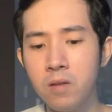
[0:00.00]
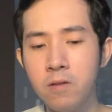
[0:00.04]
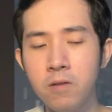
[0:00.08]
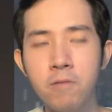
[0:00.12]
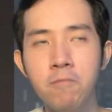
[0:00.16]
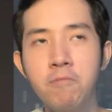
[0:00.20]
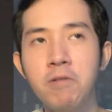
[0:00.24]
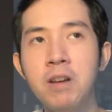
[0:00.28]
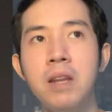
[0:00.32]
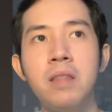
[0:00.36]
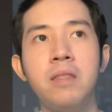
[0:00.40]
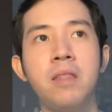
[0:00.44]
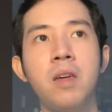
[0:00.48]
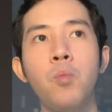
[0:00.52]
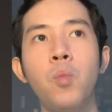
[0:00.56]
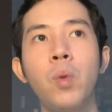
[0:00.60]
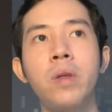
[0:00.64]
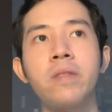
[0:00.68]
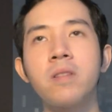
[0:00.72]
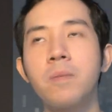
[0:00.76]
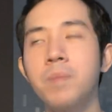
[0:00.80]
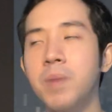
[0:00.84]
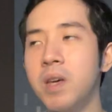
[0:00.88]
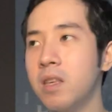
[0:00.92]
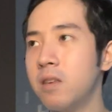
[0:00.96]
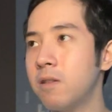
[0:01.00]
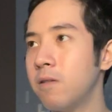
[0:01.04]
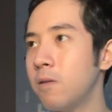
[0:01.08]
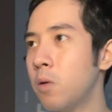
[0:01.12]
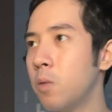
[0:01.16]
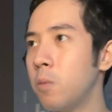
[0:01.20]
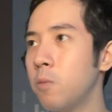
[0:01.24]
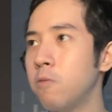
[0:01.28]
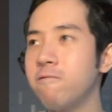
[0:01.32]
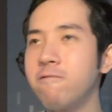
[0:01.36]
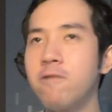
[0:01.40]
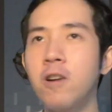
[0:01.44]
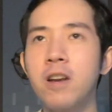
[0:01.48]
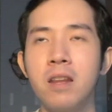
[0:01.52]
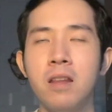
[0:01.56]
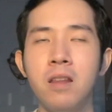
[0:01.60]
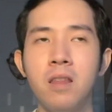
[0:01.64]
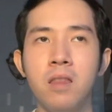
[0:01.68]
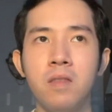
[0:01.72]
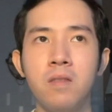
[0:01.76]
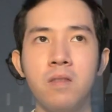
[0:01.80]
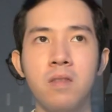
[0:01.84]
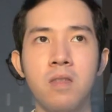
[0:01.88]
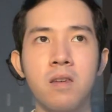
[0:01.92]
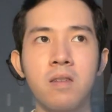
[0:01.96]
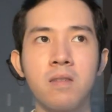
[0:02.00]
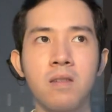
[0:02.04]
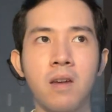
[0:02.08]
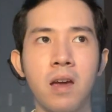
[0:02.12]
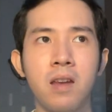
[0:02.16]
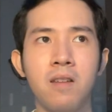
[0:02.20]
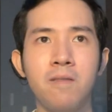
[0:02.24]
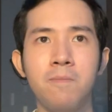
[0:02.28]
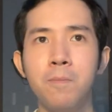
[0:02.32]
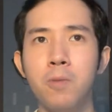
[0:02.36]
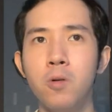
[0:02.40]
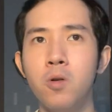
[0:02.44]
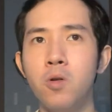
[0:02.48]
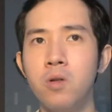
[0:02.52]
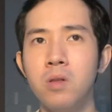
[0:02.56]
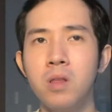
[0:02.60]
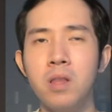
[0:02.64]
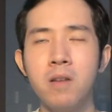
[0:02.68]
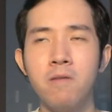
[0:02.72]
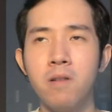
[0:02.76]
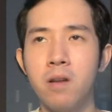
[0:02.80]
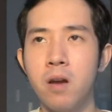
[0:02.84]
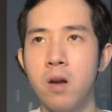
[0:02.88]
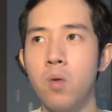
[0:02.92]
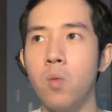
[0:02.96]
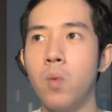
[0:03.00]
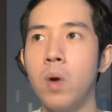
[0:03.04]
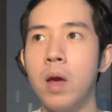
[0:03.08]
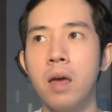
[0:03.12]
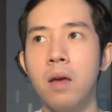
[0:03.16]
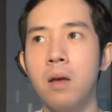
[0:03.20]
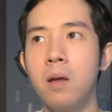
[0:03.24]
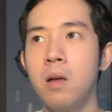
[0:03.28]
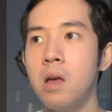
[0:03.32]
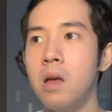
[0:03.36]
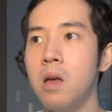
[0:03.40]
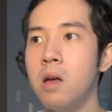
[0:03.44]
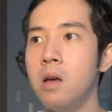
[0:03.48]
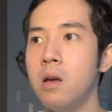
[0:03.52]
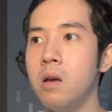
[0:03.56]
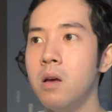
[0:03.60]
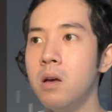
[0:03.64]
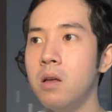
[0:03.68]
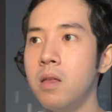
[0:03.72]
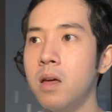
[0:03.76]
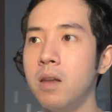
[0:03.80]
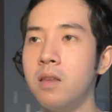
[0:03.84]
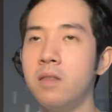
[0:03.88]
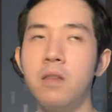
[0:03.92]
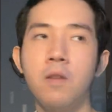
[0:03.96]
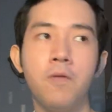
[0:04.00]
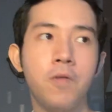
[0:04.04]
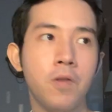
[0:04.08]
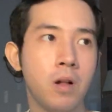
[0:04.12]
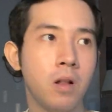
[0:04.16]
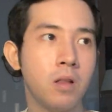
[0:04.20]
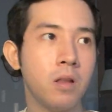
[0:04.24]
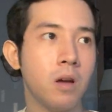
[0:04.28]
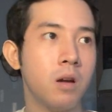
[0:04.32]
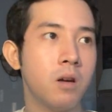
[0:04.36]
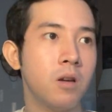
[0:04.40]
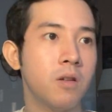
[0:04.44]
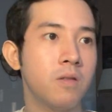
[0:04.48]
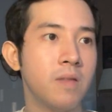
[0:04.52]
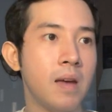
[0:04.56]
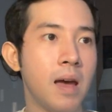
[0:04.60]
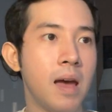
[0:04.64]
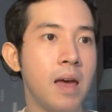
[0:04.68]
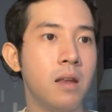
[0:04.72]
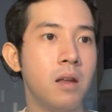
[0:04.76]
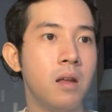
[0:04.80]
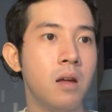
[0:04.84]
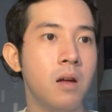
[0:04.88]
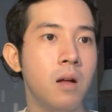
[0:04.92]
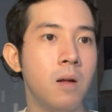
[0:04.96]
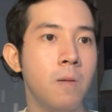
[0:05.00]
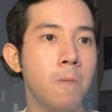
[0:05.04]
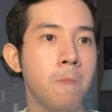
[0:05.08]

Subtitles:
read it. And when something is written in this kind of poorly written way that is difficult to understand,